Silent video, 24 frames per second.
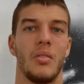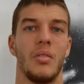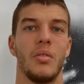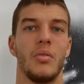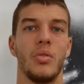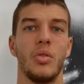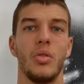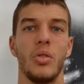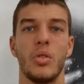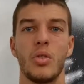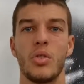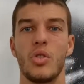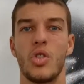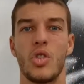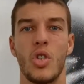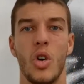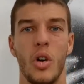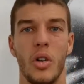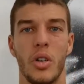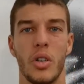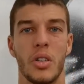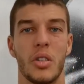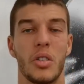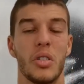in your
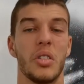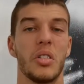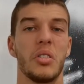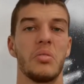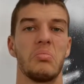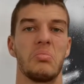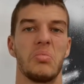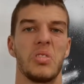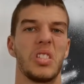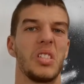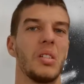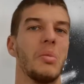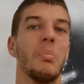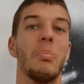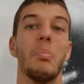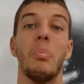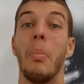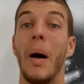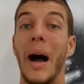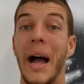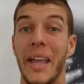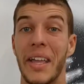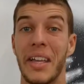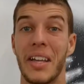joint, some
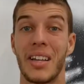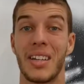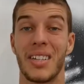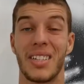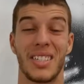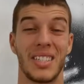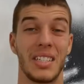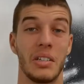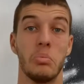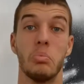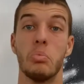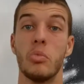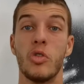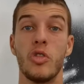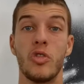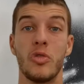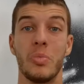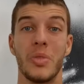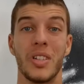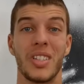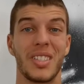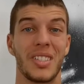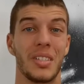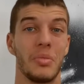bite, some
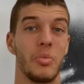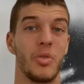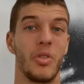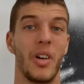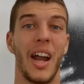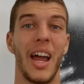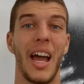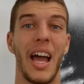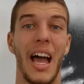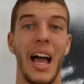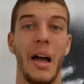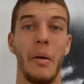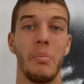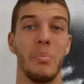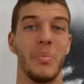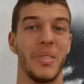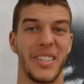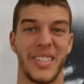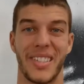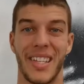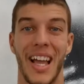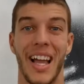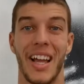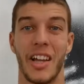movement, some rehab,
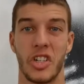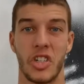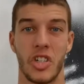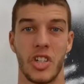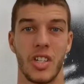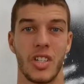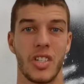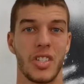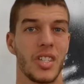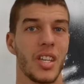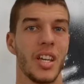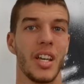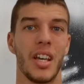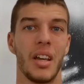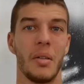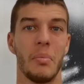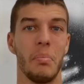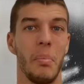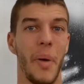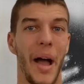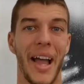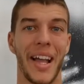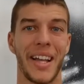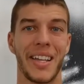massages,
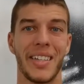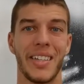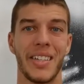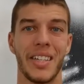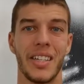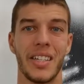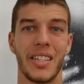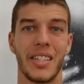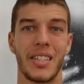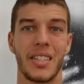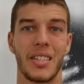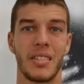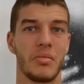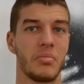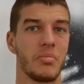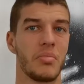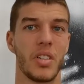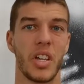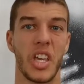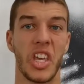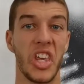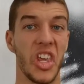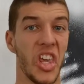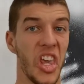magnets,
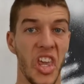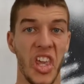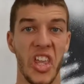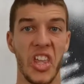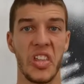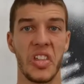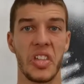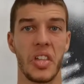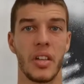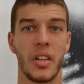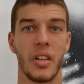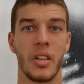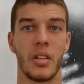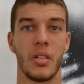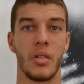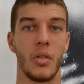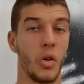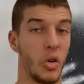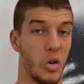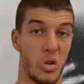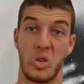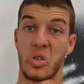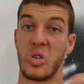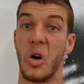heat
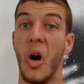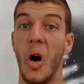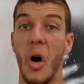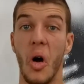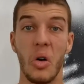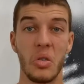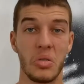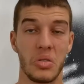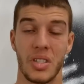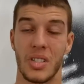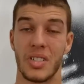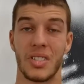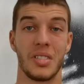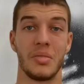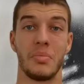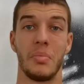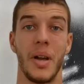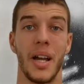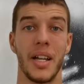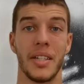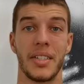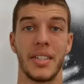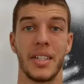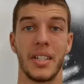or cold, doesn't
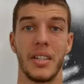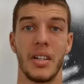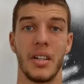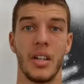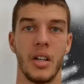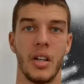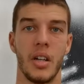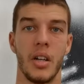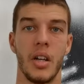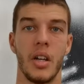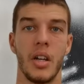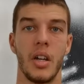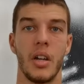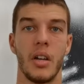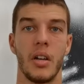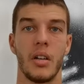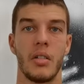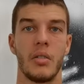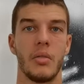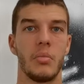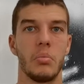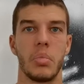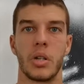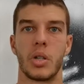matter.
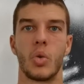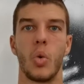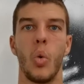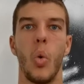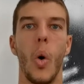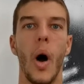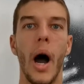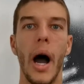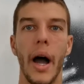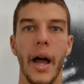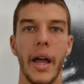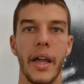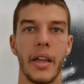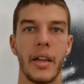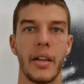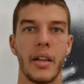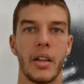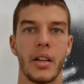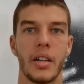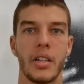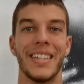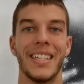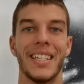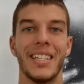But why?
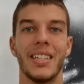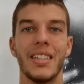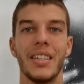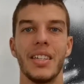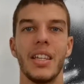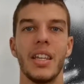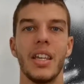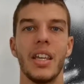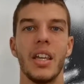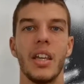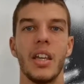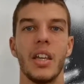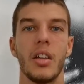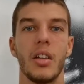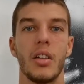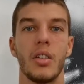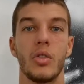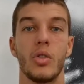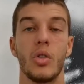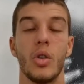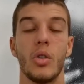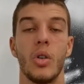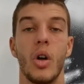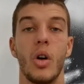The knee
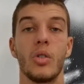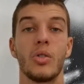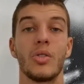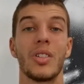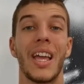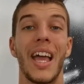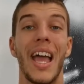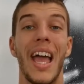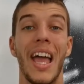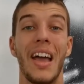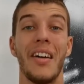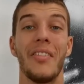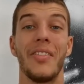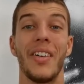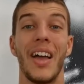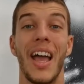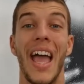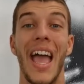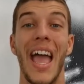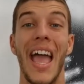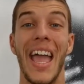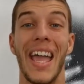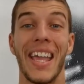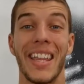don't have
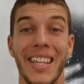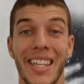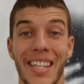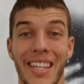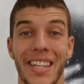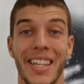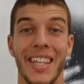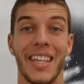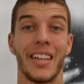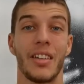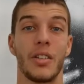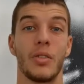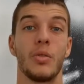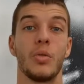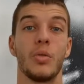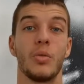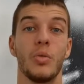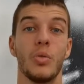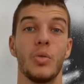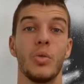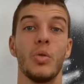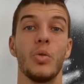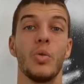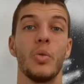anything to
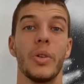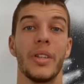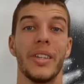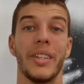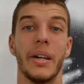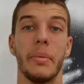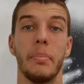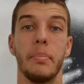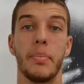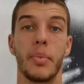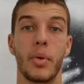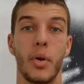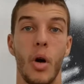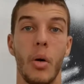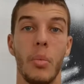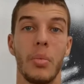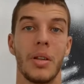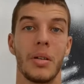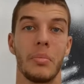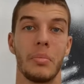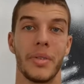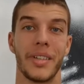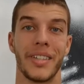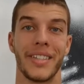do with the
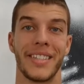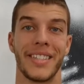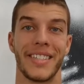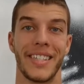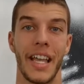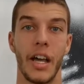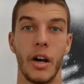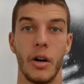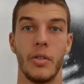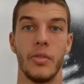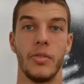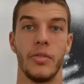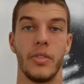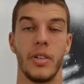problem itself.